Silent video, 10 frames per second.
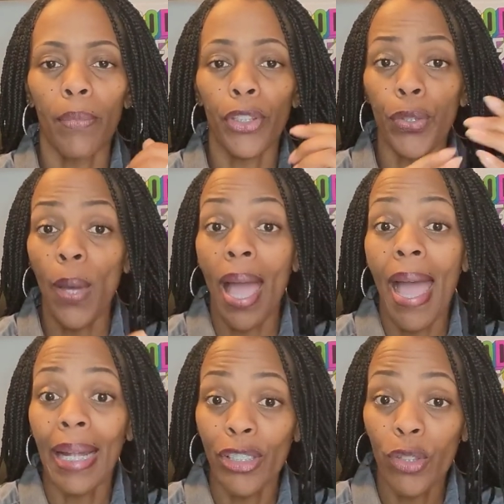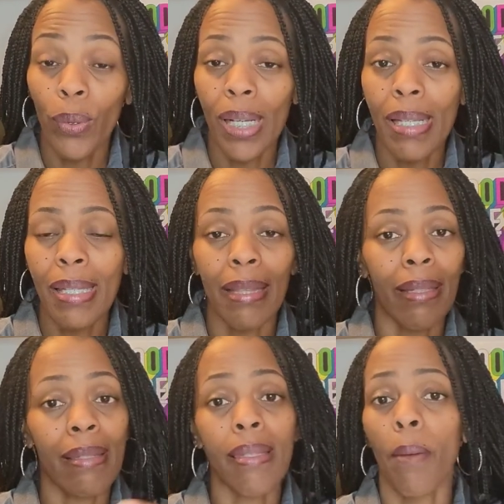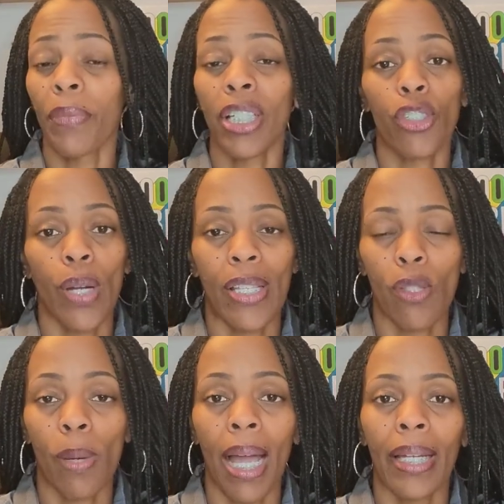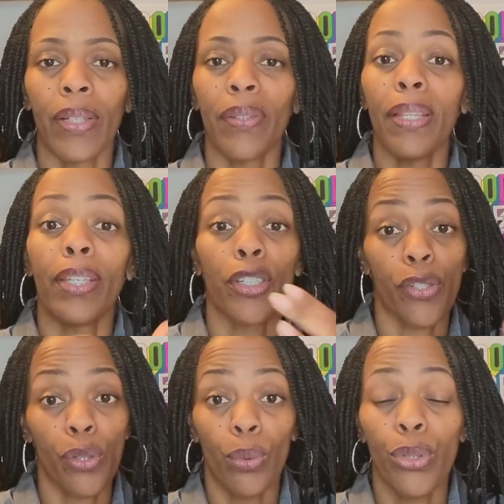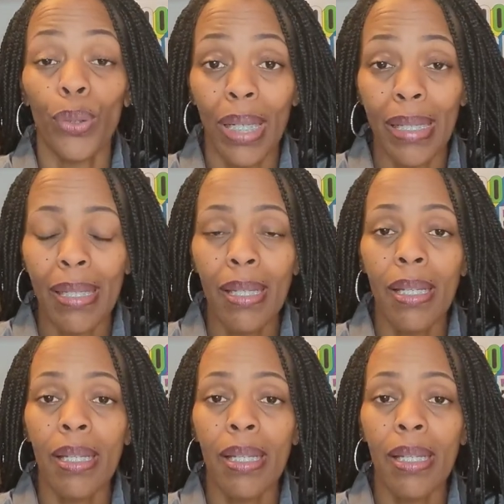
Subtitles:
you had trust and then something transpired and then there's no trust.